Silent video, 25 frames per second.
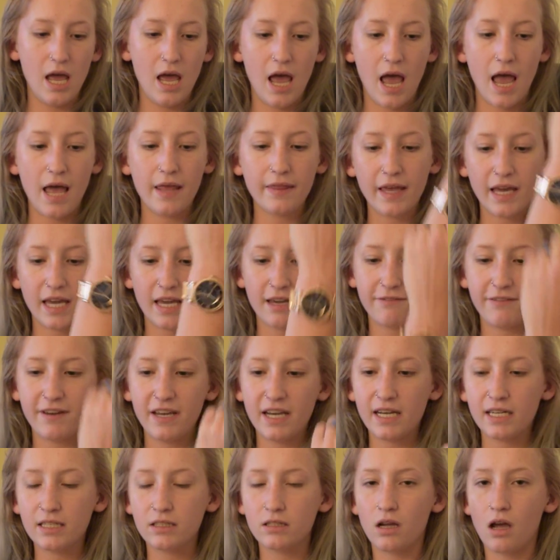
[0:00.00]
And, like, if he
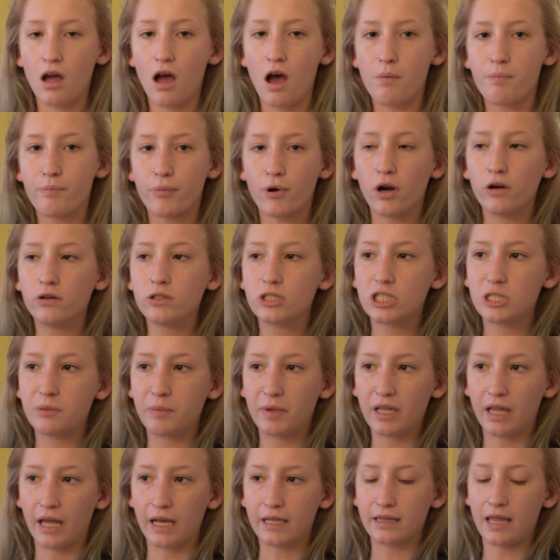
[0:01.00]
had approached
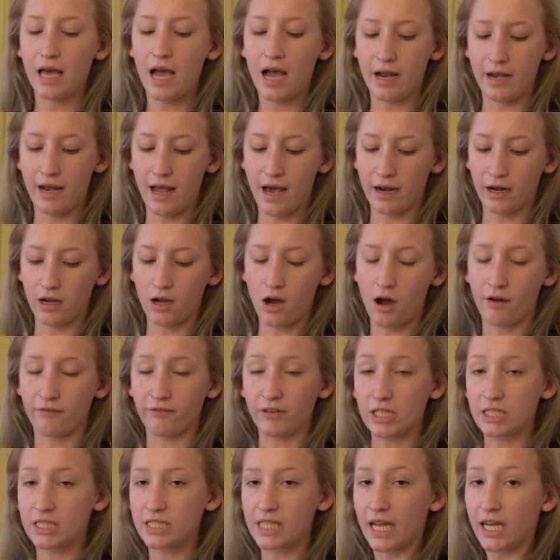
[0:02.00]
me like that and had a
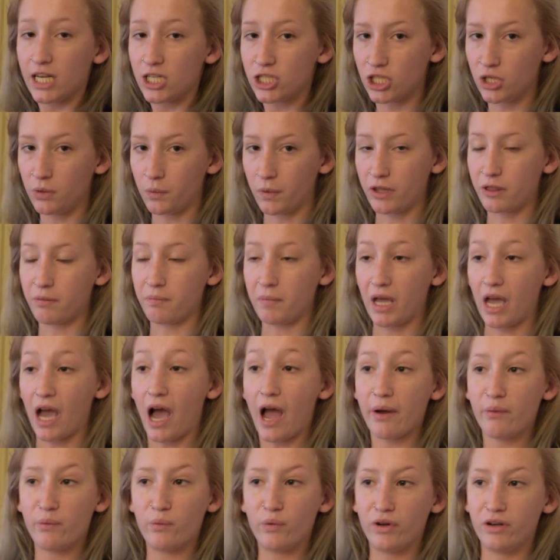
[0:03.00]
conversation with me,
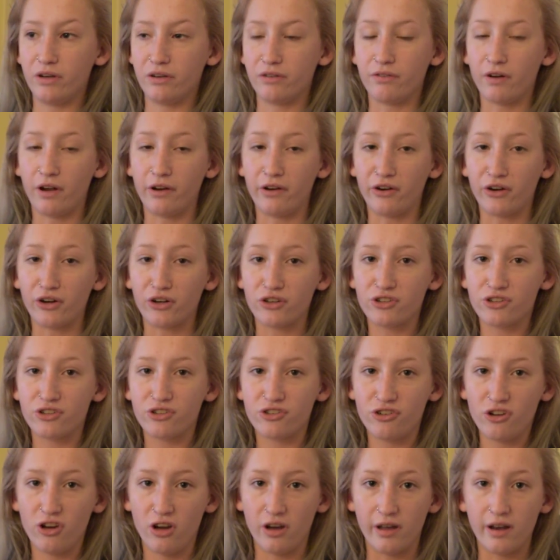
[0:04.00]
I would have
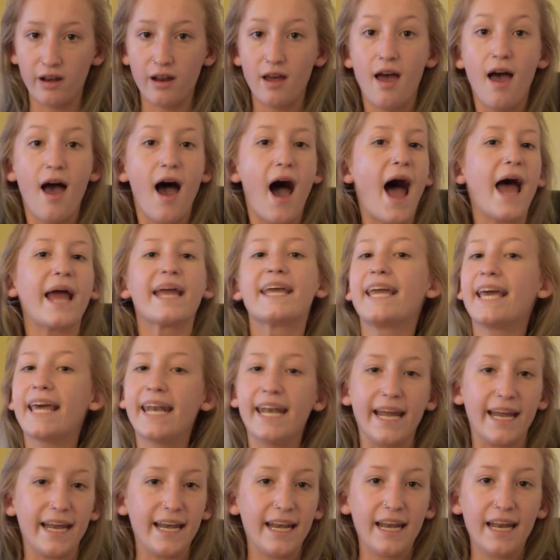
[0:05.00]
understood. I get
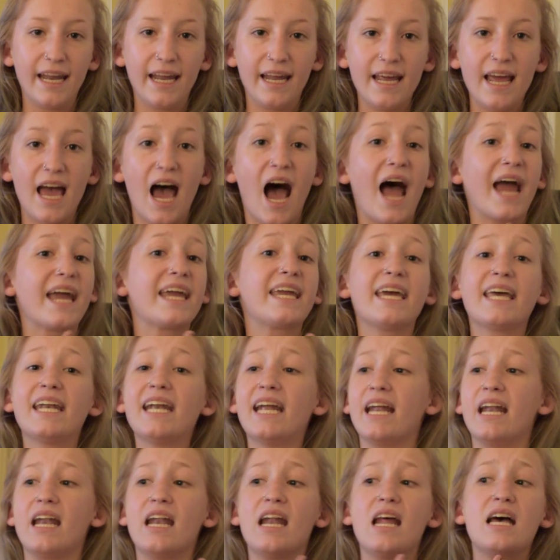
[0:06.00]
it.
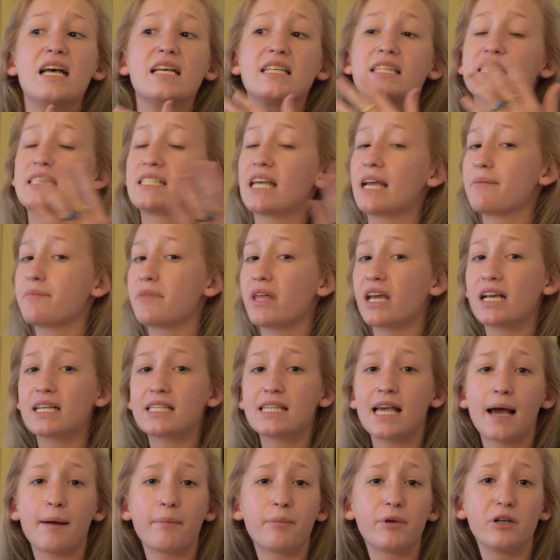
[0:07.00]
The same thing has
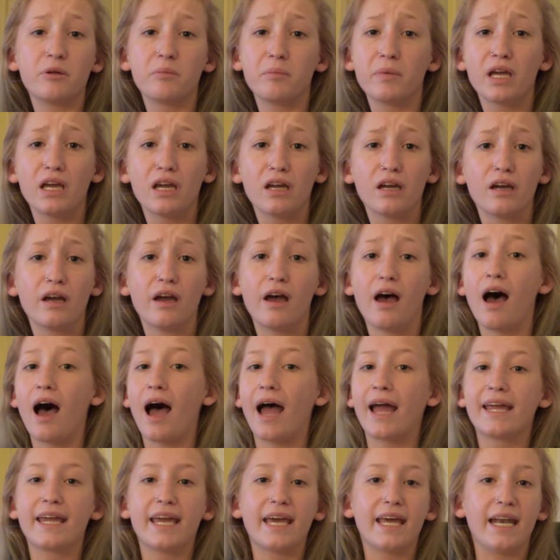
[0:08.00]
happened to me.
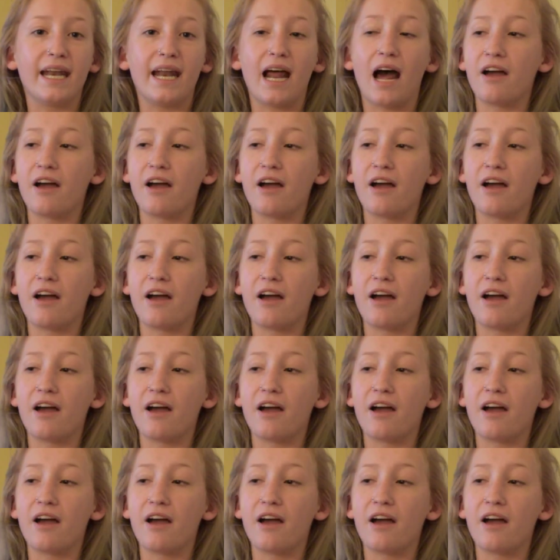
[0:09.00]
I get it.